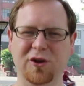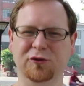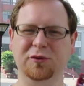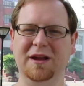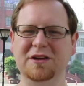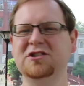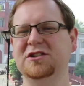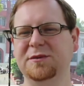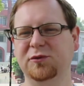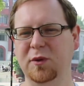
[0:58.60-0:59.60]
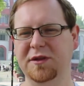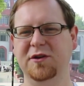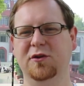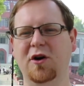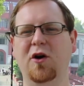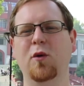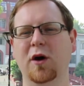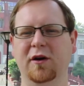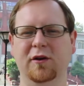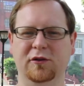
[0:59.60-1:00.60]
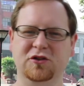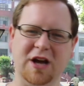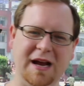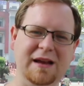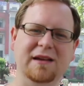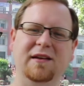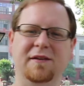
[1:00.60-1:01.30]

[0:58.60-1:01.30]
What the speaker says: close relationships with your co-workers, Chinese